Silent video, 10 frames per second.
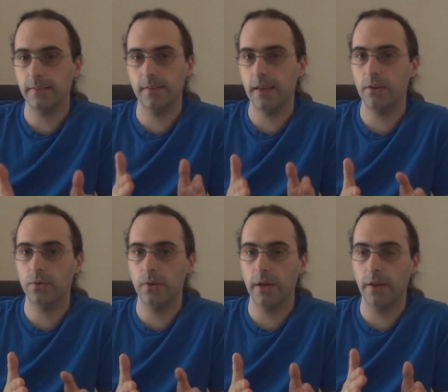doesn't sound
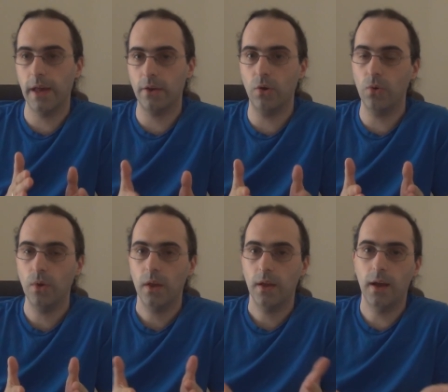good at, at
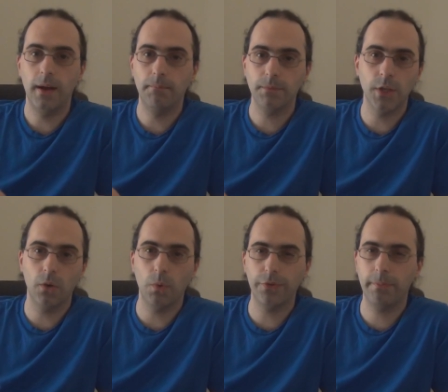all, um, you
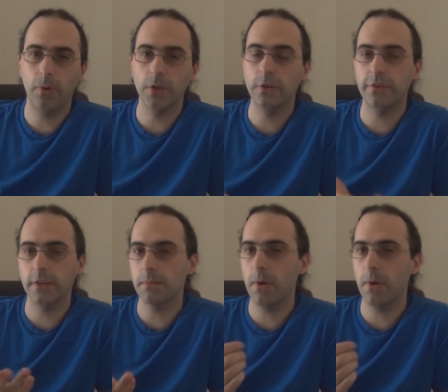know, what's the point in using it?